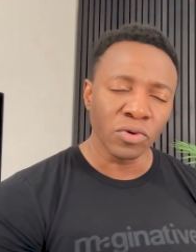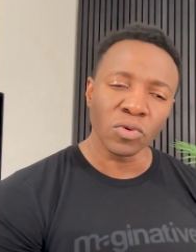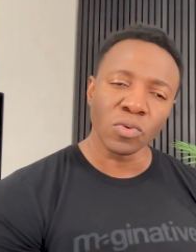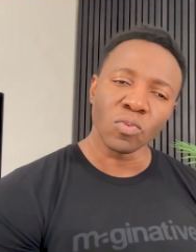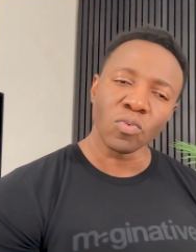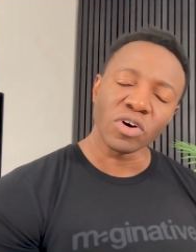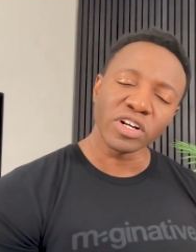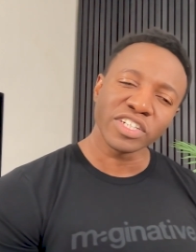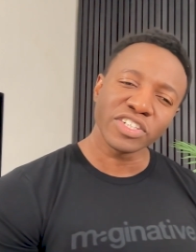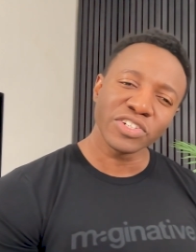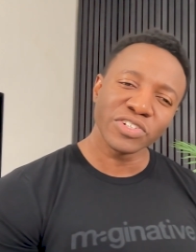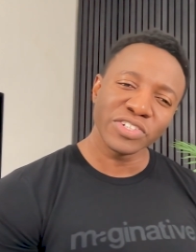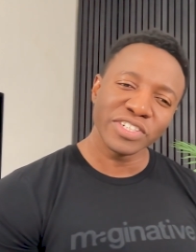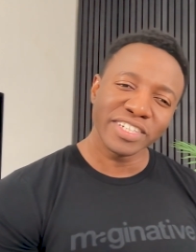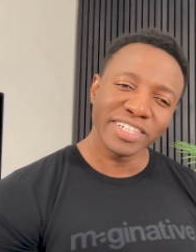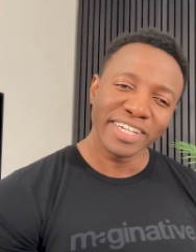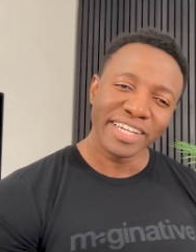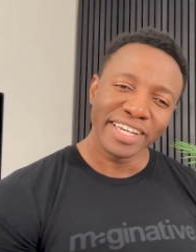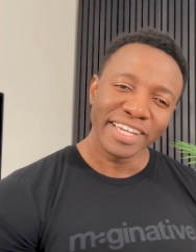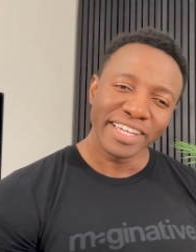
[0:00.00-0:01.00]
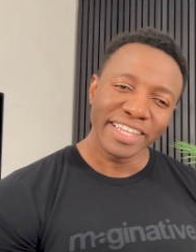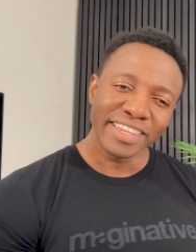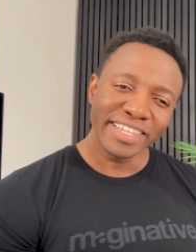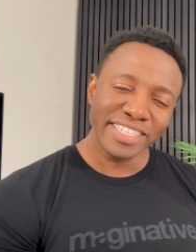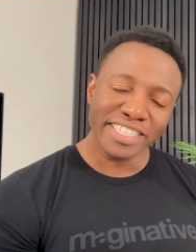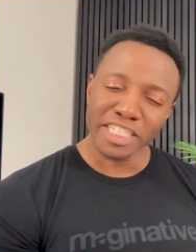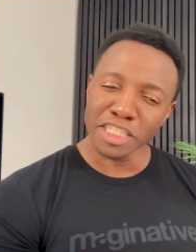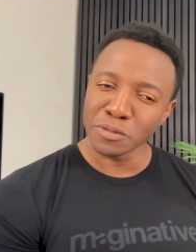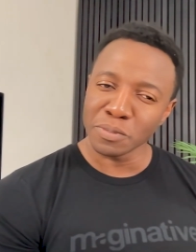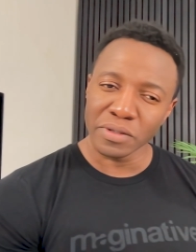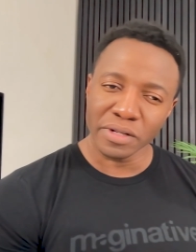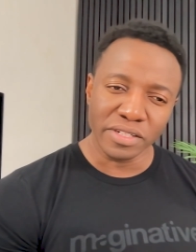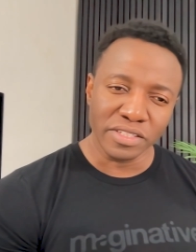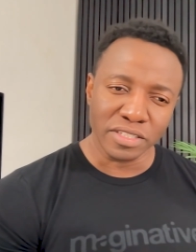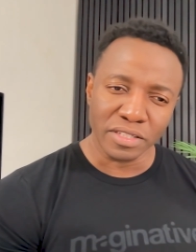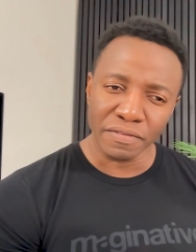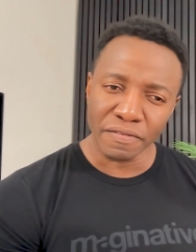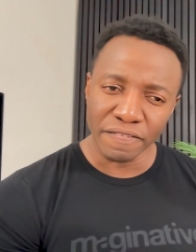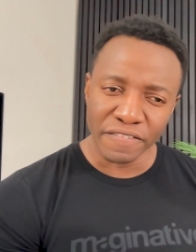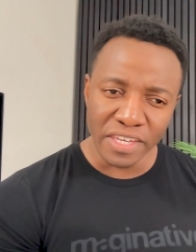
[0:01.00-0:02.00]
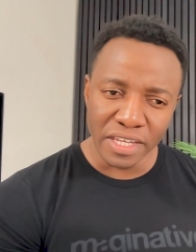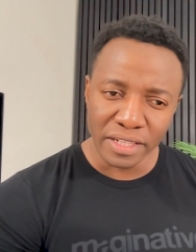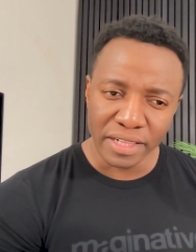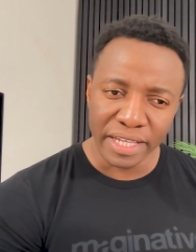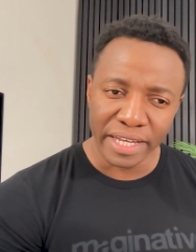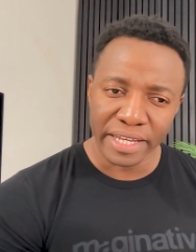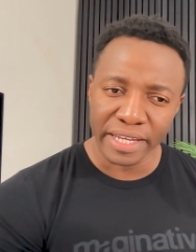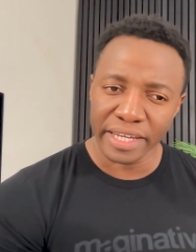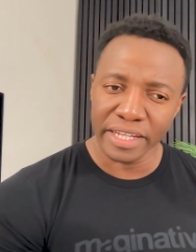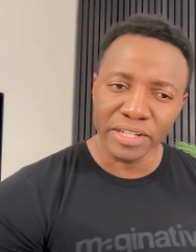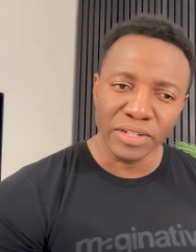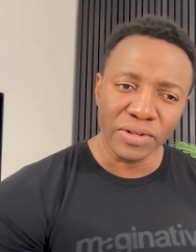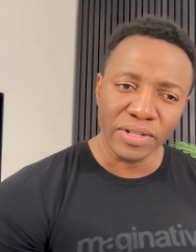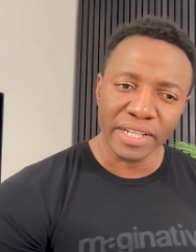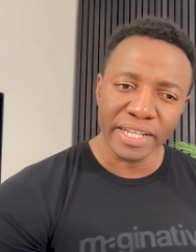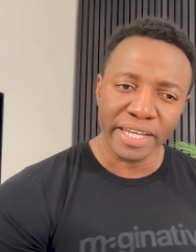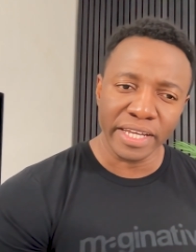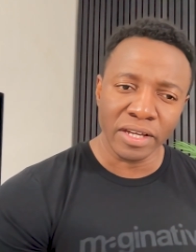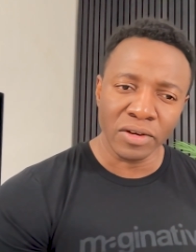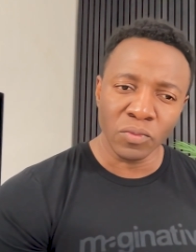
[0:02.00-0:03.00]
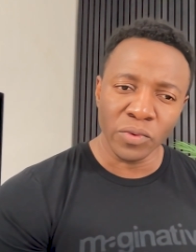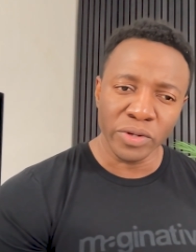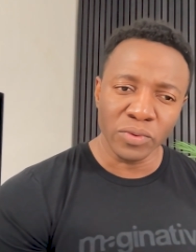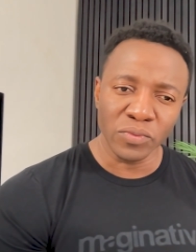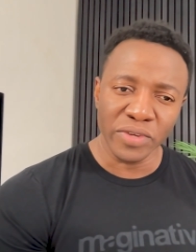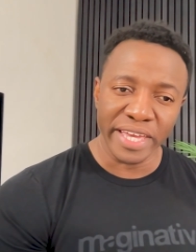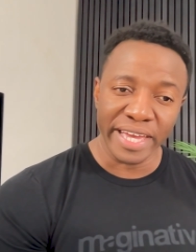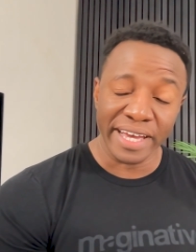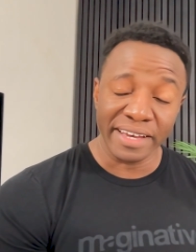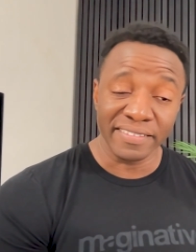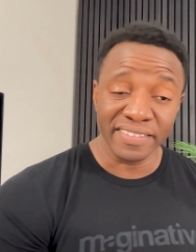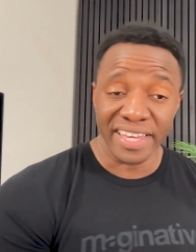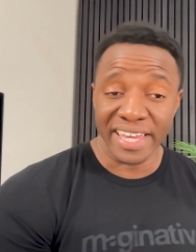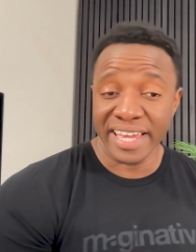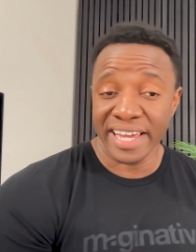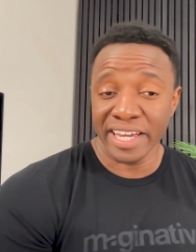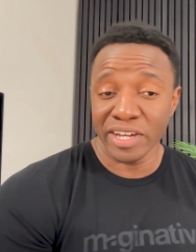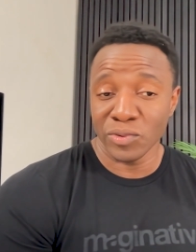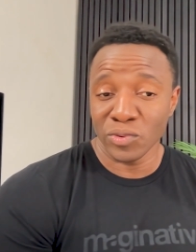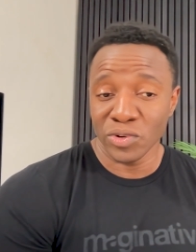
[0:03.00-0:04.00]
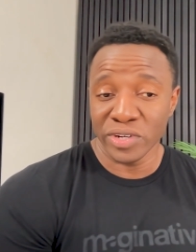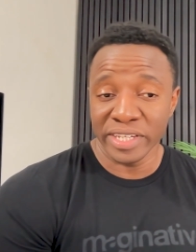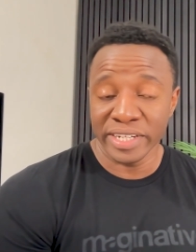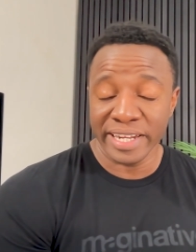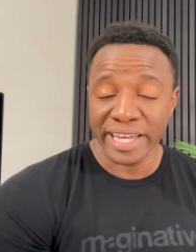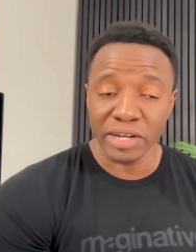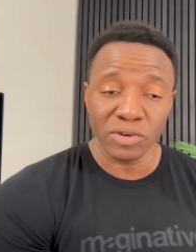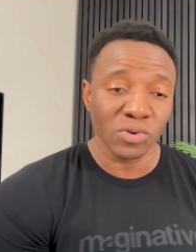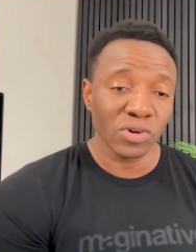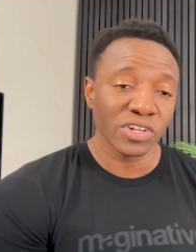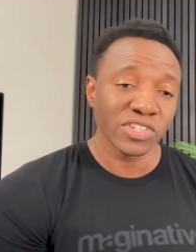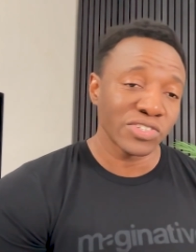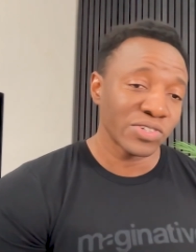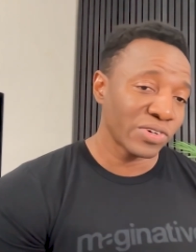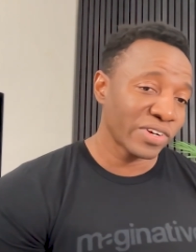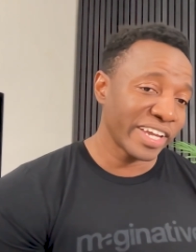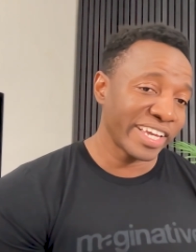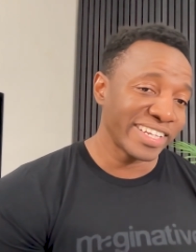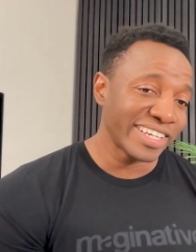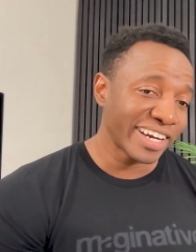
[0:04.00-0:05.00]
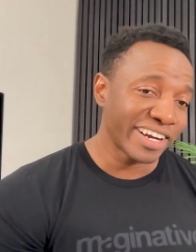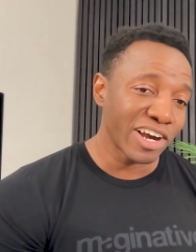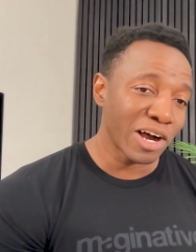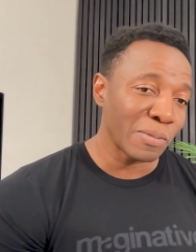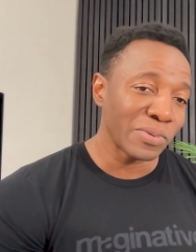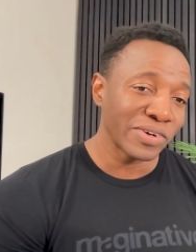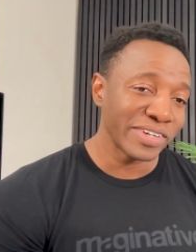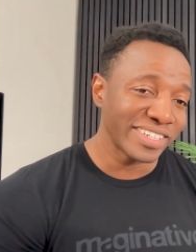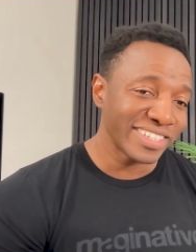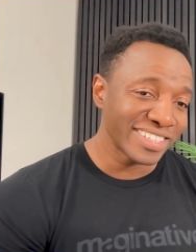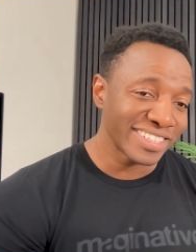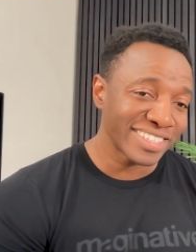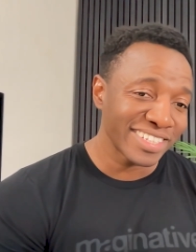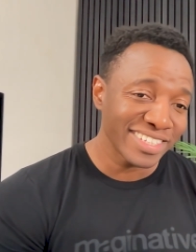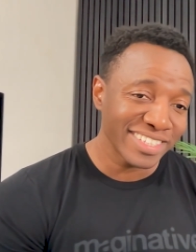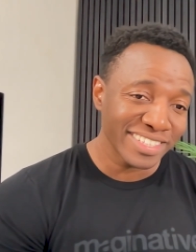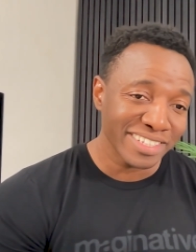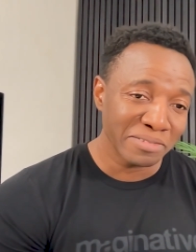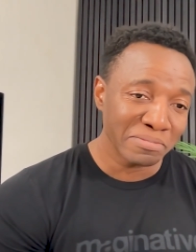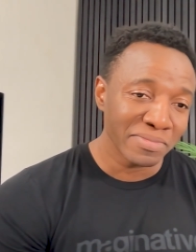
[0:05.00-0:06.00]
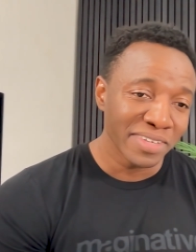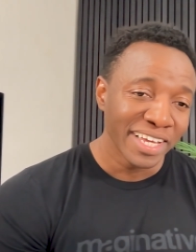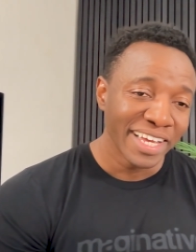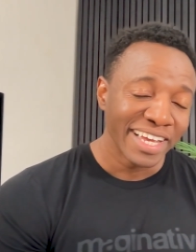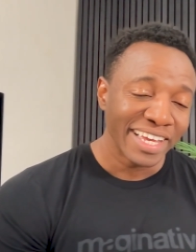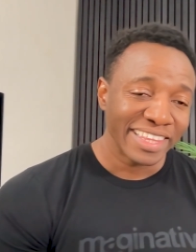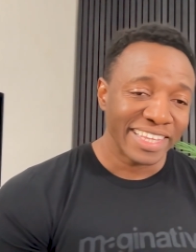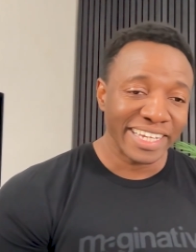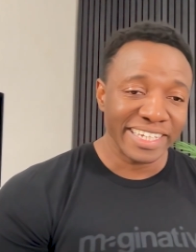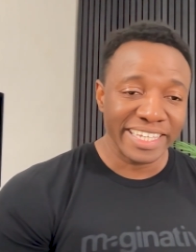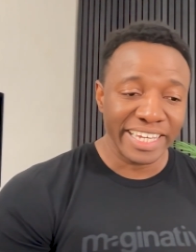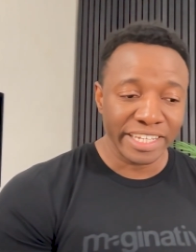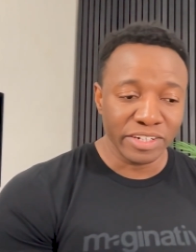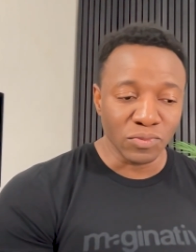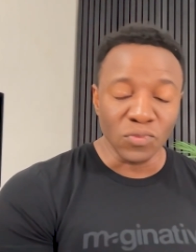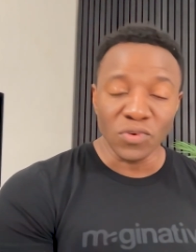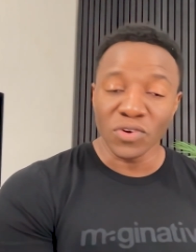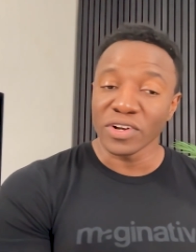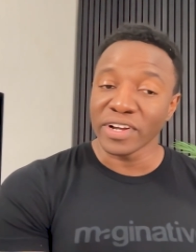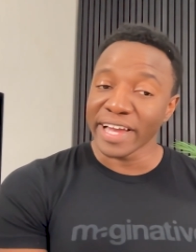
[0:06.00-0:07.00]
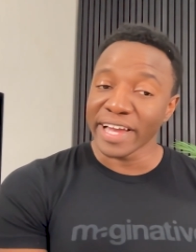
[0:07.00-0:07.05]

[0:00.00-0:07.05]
what could this experience feel like and look like when we have AI running across our entire operating system that can work mm-hmm.